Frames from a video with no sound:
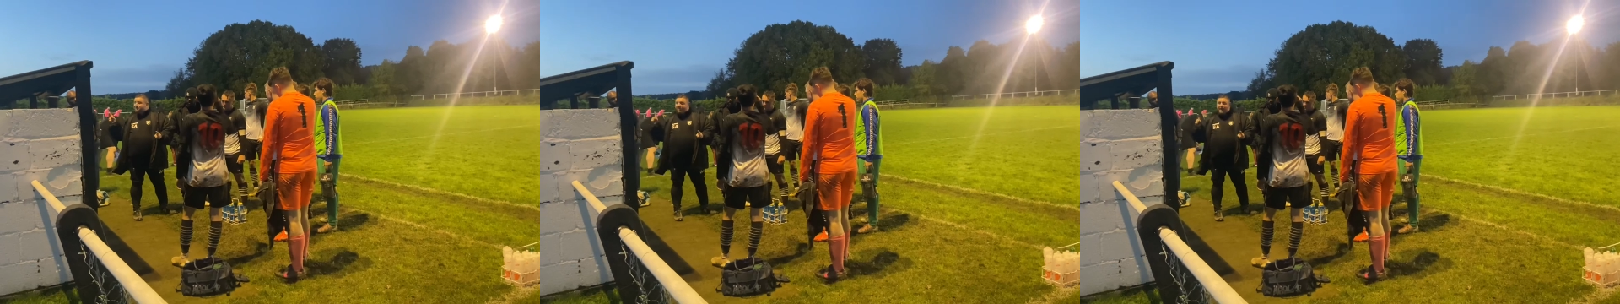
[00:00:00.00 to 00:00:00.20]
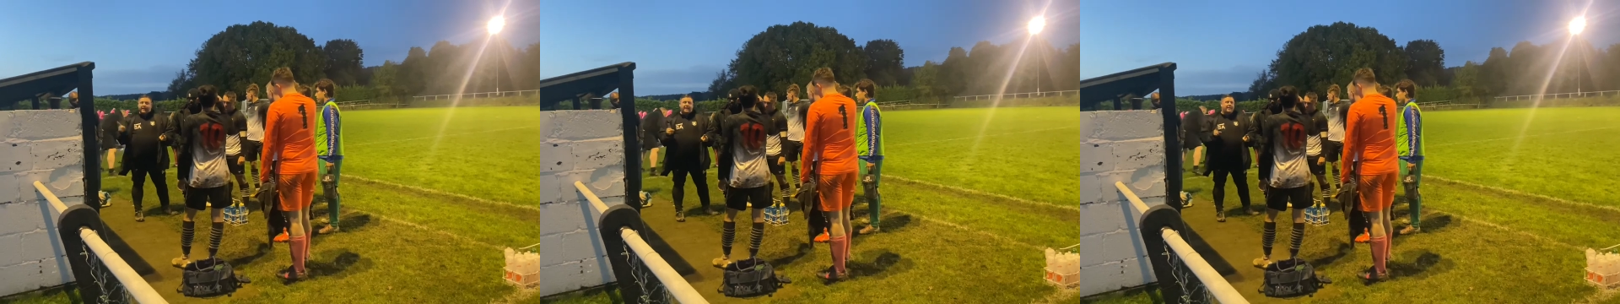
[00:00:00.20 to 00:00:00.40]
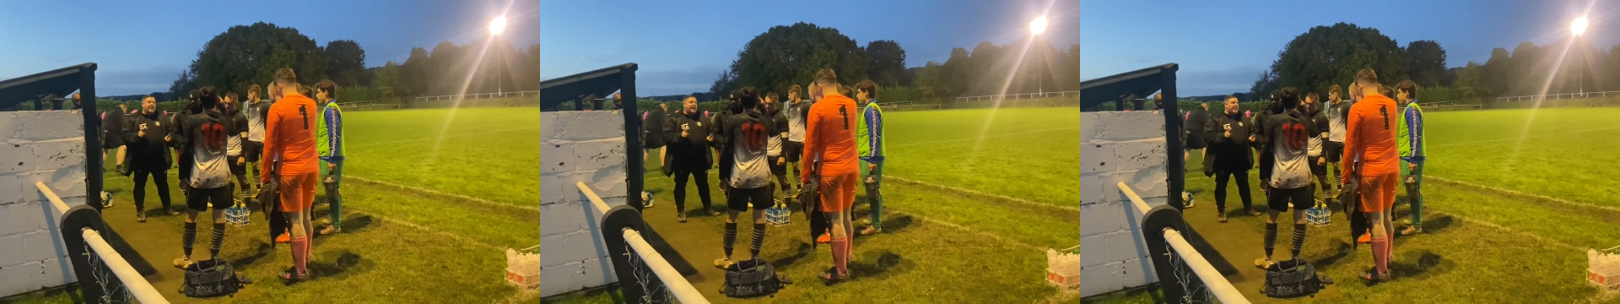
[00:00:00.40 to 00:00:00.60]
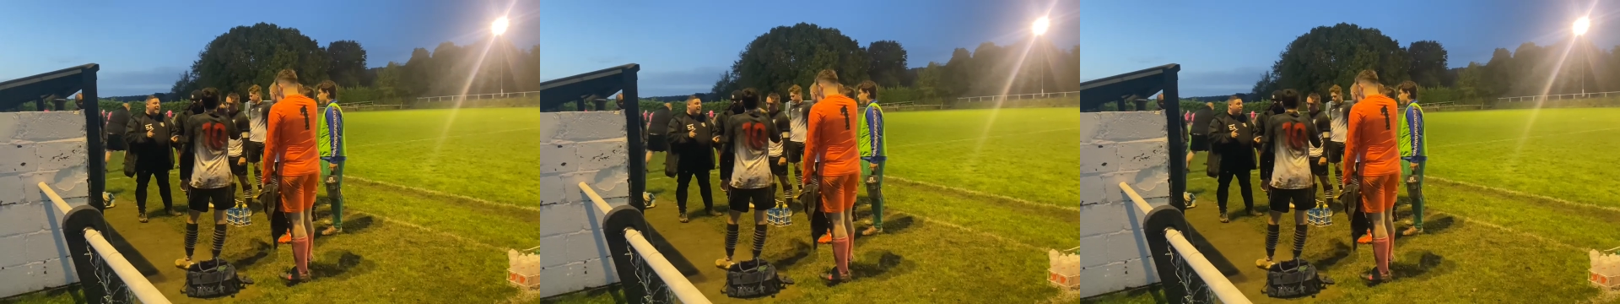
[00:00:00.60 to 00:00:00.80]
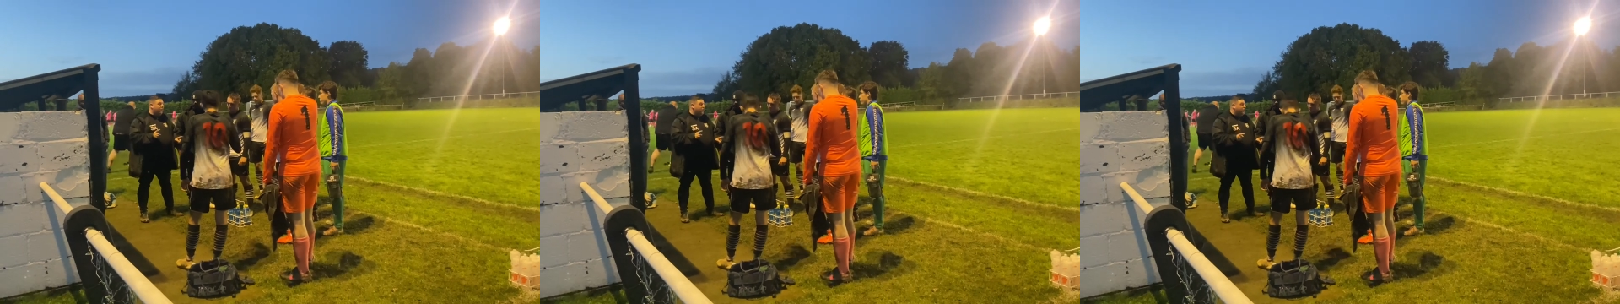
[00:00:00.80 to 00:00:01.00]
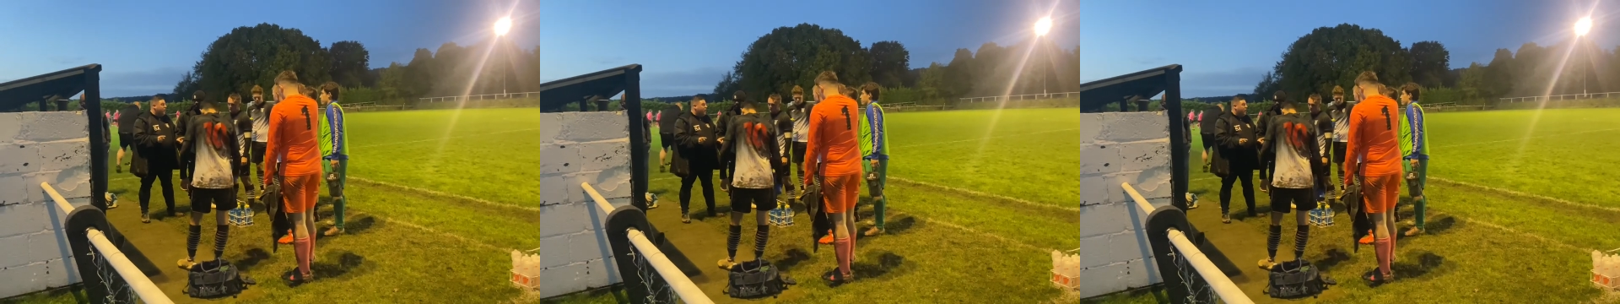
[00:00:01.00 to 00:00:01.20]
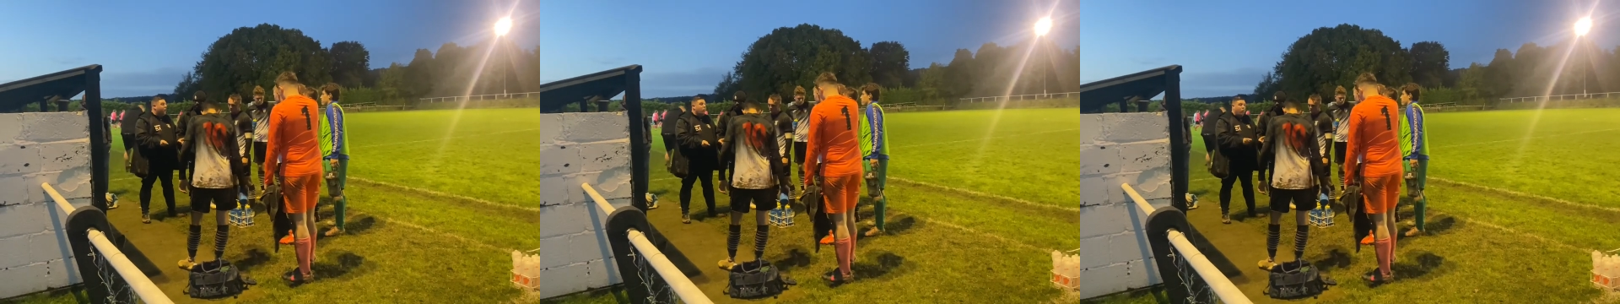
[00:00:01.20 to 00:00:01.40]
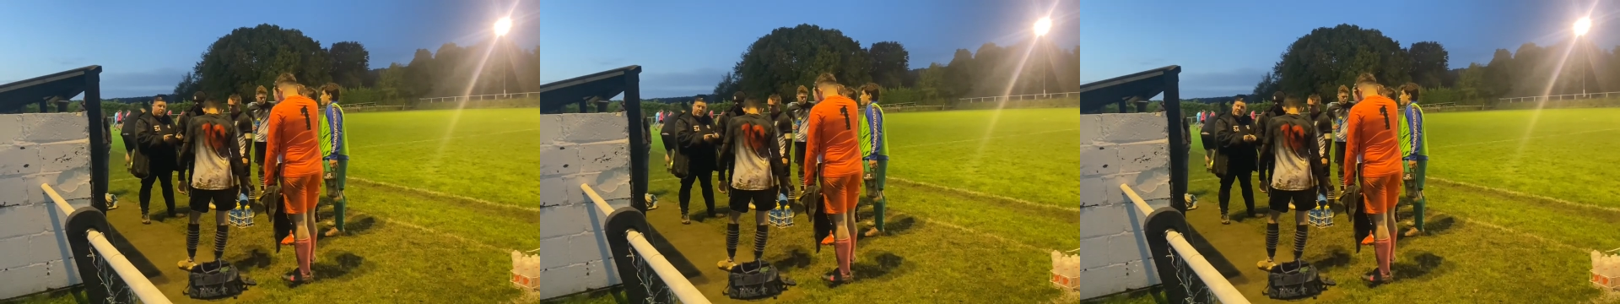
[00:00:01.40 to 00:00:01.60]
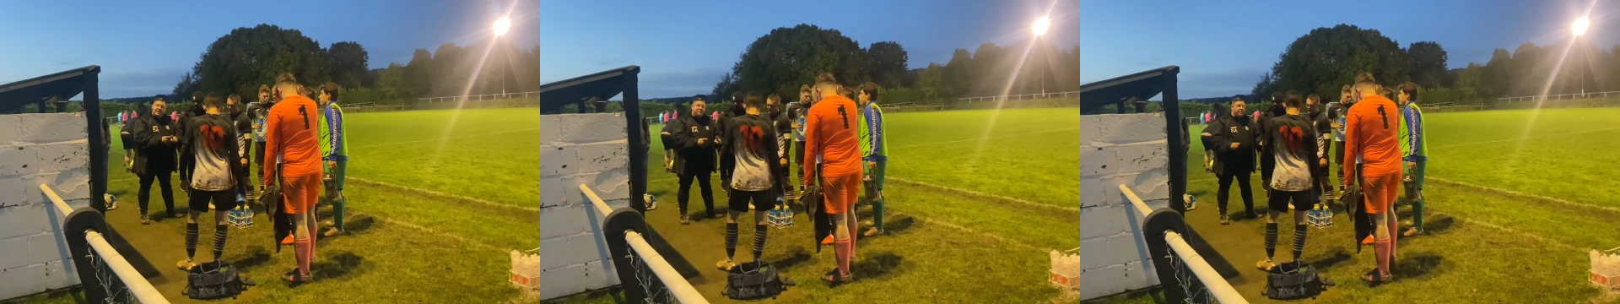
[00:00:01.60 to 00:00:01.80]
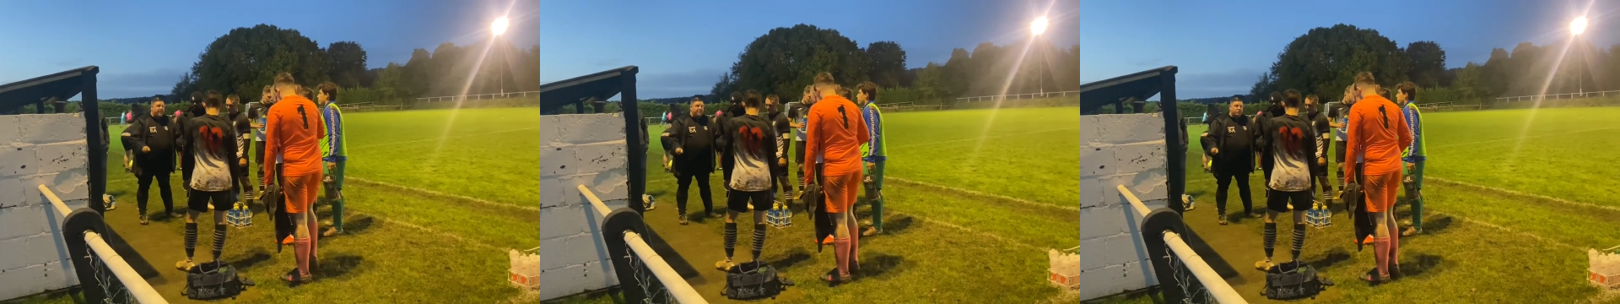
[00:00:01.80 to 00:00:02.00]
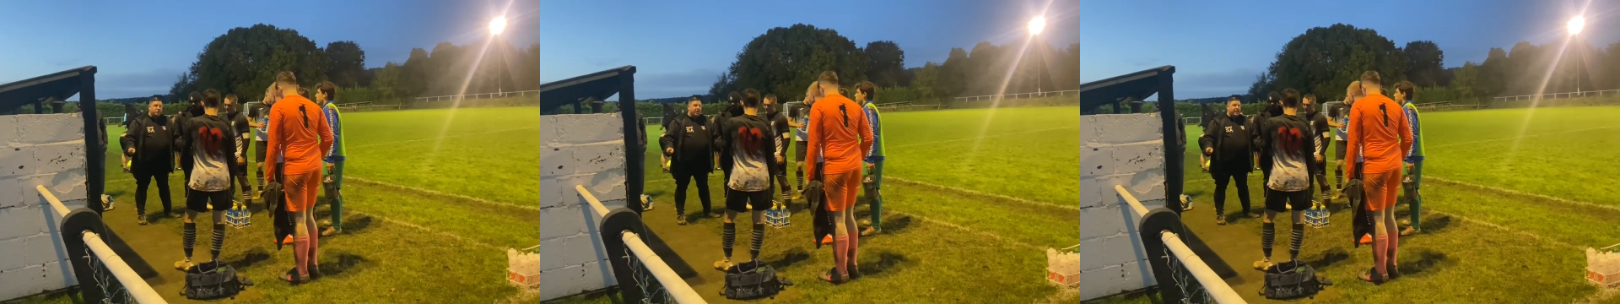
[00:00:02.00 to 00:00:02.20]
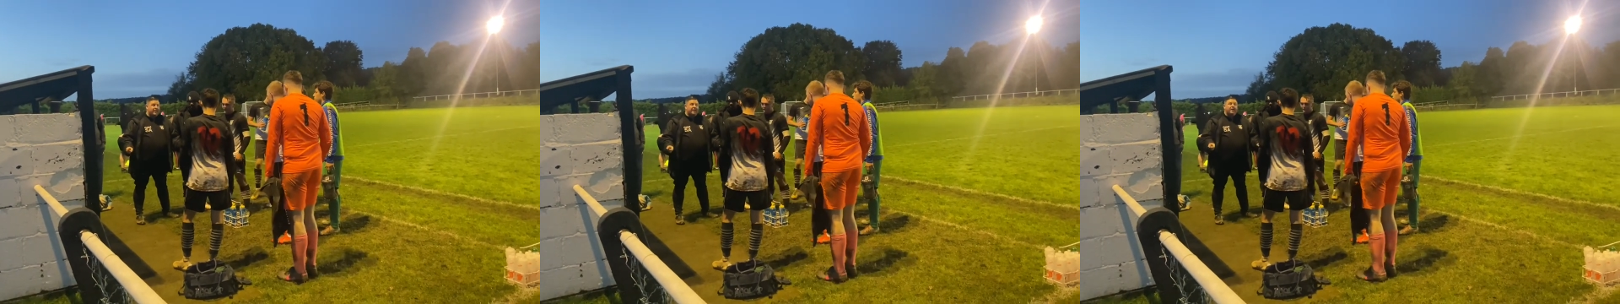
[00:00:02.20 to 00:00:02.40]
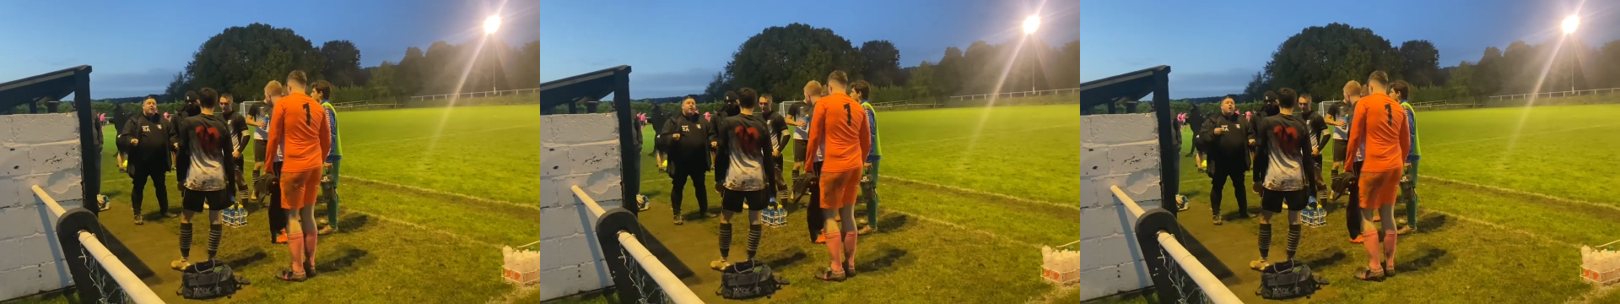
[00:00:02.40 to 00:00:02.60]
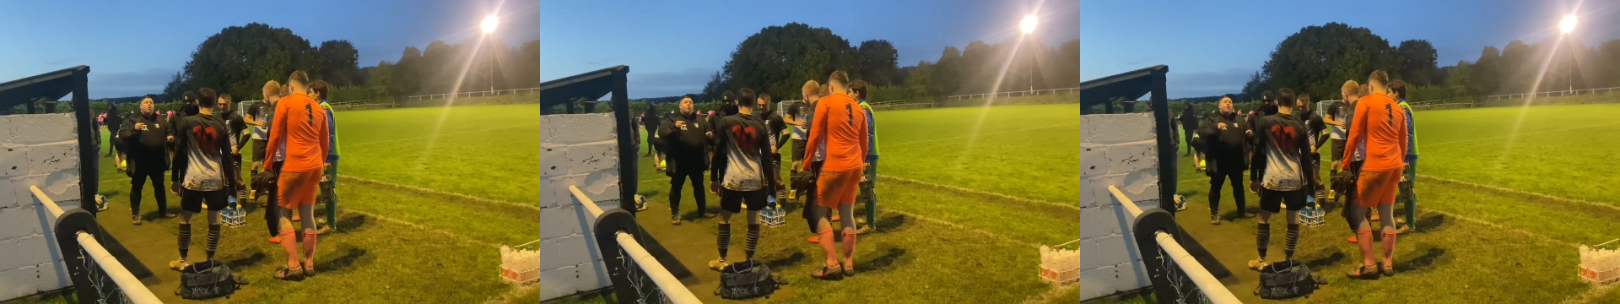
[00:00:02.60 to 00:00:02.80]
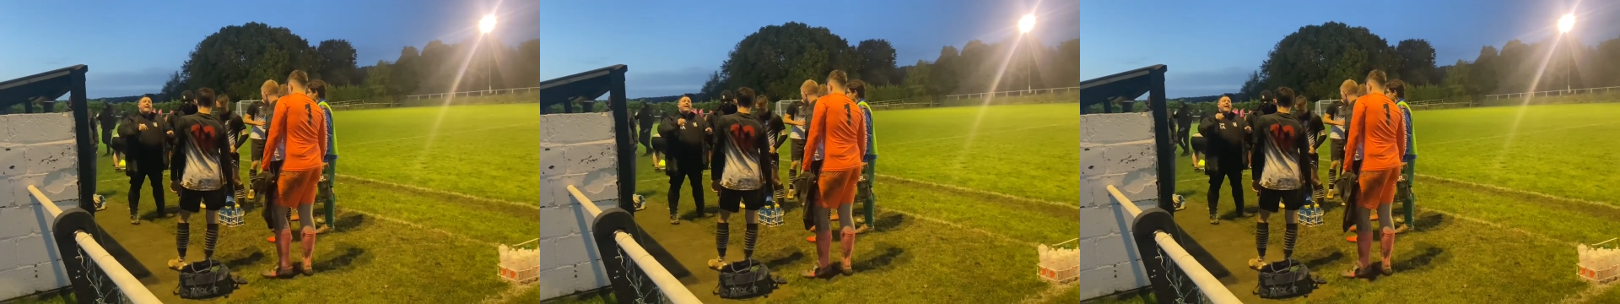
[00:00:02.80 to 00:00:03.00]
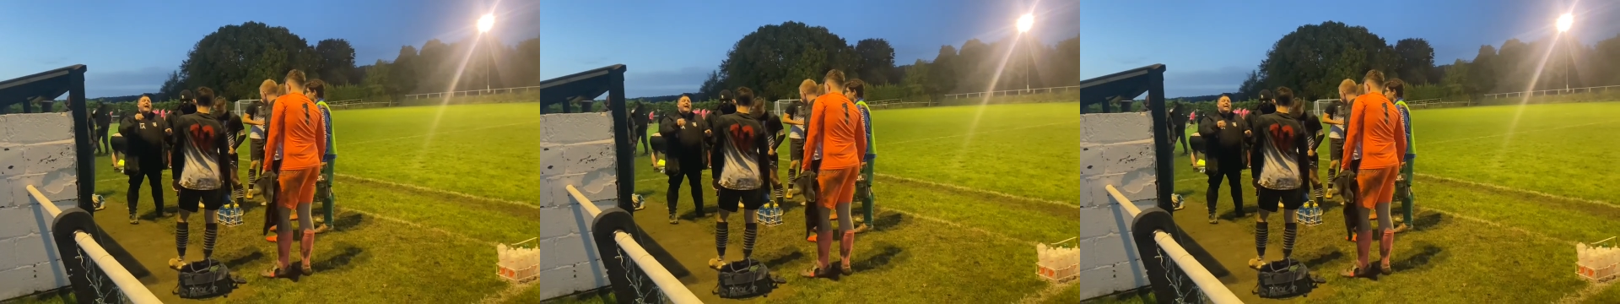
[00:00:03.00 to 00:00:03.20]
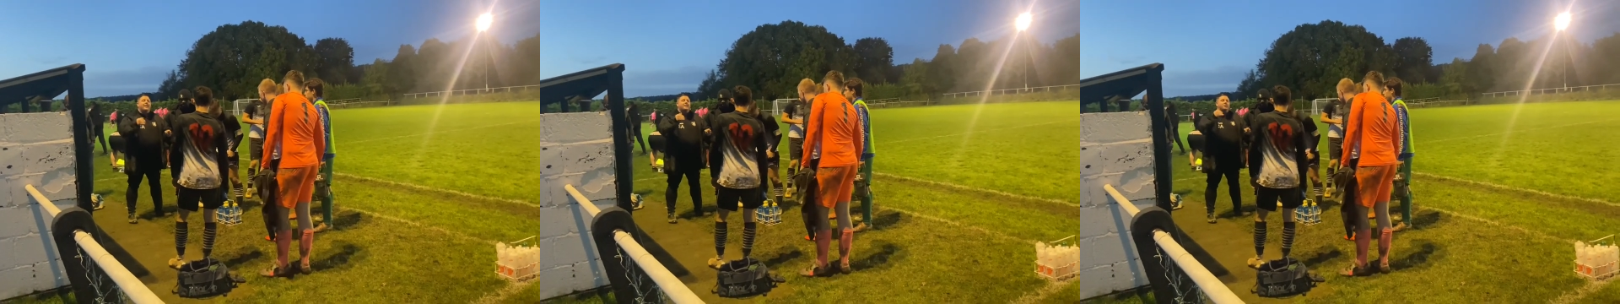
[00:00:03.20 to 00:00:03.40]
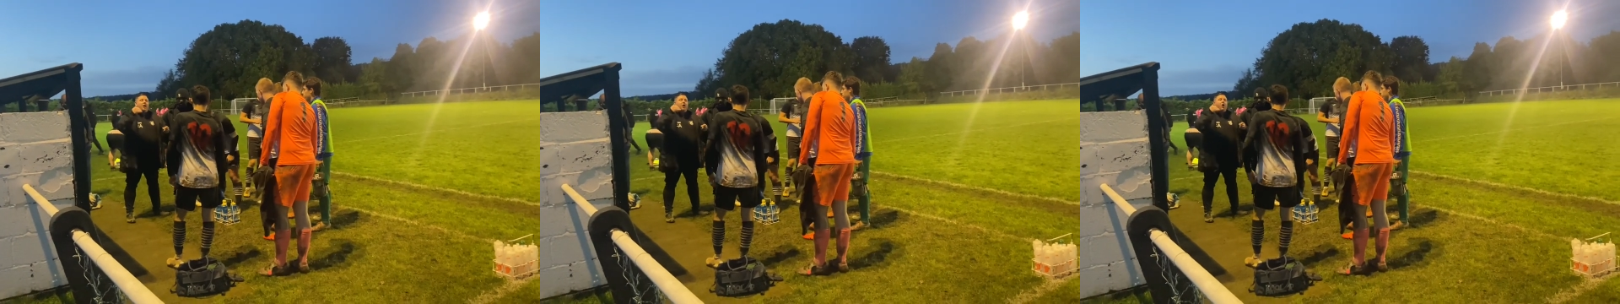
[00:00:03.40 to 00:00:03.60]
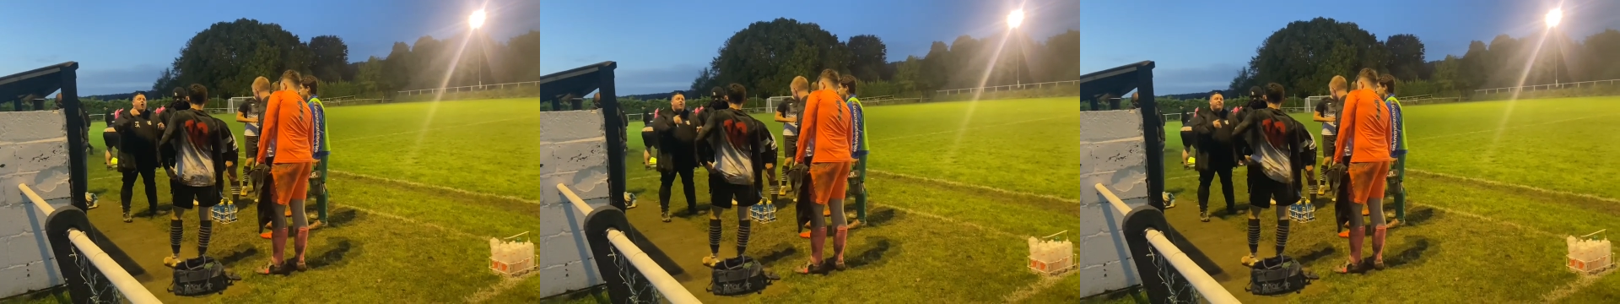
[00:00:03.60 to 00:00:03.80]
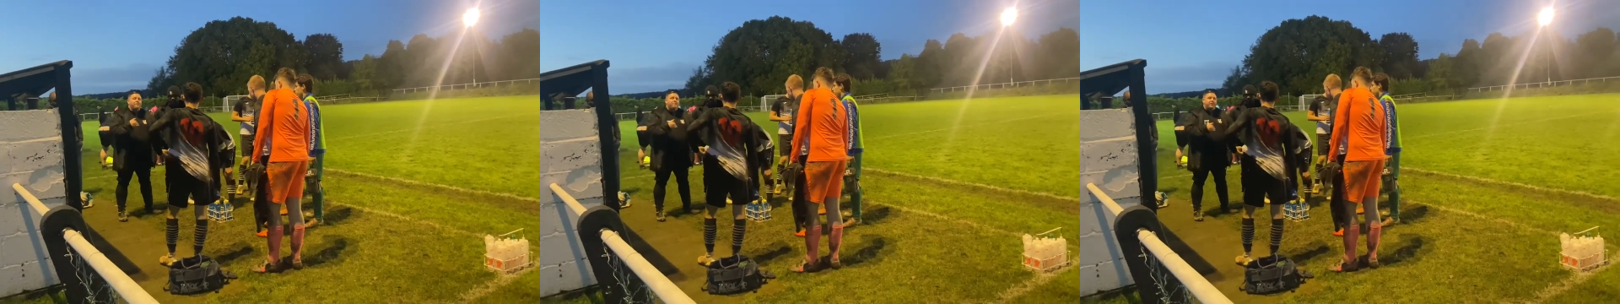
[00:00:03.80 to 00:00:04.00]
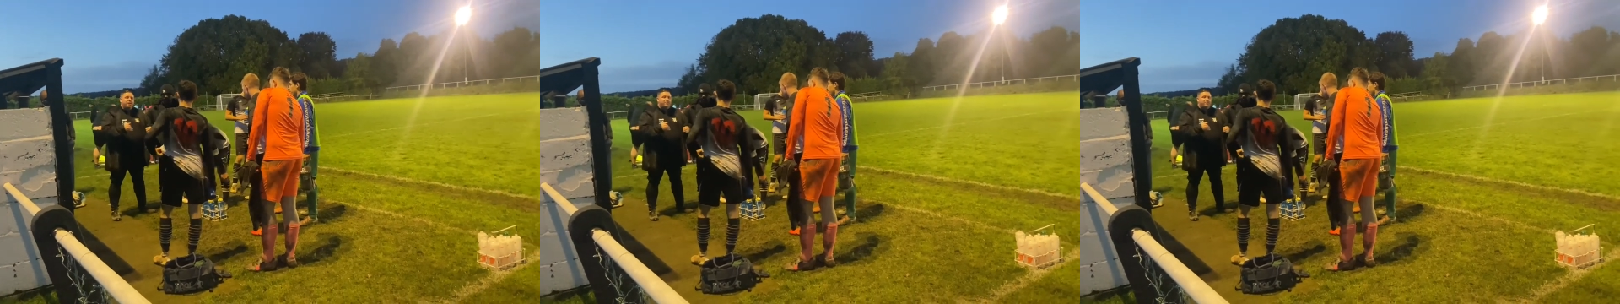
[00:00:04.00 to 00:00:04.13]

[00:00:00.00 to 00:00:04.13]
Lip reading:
(no speaker visible)